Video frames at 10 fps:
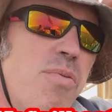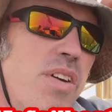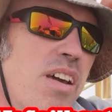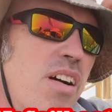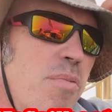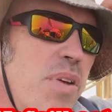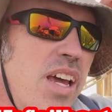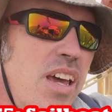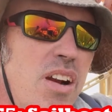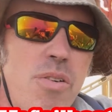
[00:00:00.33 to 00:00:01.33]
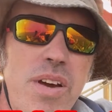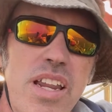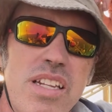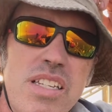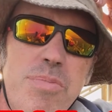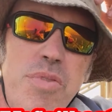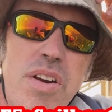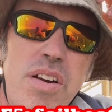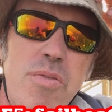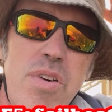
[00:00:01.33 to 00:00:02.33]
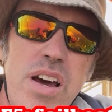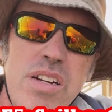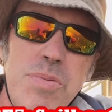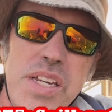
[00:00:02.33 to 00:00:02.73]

We are making our way to Tipperary Waters